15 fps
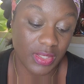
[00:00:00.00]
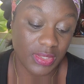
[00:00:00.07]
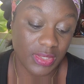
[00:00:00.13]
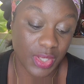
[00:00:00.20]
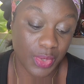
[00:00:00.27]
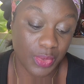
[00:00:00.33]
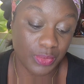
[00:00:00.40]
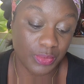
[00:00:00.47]

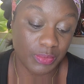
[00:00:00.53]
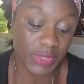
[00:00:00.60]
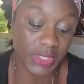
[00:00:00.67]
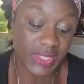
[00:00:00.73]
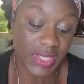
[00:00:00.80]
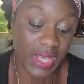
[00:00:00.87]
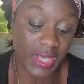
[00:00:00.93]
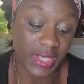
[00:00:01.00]
So,
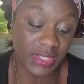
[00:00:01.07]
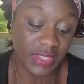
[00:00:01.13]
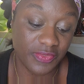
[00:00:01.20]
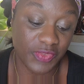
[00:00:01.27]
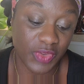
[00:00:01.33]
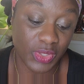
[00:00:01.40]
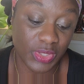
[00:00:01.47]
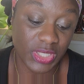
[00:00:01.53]

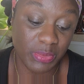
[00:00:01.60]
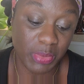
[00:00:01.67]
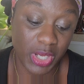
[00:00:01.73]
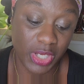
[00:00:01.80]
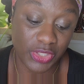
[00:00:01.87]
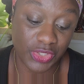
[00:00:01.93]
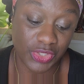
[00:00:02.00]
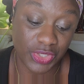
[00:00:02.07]
besides faulty
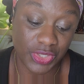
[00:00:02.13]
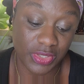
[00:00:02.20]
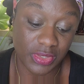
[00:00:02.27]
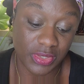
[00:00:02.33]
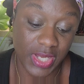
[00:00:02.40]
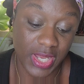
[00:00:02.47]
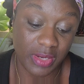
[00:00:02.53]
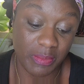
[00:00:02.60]

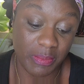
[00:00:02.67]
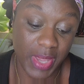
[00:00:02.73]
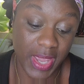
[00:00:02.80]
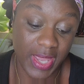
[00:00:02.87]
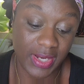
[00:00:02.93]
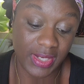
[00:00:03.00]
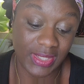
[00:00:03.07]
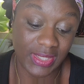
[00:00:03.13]
posture and
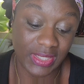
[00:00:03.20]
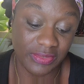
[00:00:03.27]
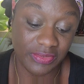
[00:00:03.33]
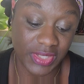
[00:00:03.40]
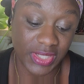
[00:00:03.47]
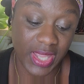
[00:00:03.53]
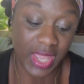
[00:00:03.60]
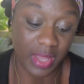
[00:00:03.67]
bad
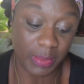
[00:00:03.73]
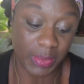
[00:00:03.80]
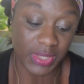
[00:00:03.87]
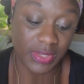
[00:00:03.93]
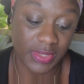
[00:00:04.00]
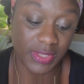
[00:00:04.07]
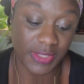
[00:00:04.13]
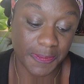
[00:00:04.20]
lifting
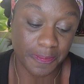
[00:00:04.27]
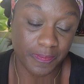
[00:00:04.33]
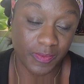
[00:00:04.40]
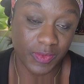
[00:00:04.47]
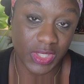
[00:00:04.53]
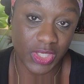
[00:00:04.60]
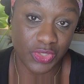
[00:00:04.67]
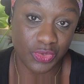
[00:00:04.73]
habits,
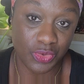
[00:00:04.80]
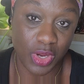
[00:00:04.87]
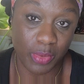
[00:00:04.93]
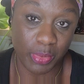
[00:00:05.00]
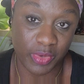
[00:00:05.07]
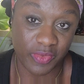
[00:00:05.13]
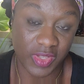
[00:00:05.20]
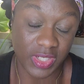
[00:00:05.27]
these are
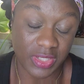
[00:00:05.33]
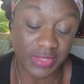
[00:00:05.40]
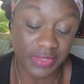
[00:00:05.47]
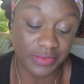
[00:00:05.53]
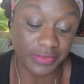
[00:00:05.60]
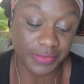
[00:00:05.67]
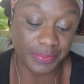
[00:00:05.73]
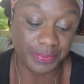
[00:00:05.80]
all
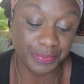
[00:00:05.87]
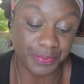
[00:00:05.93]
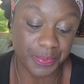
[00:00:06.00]
preventative.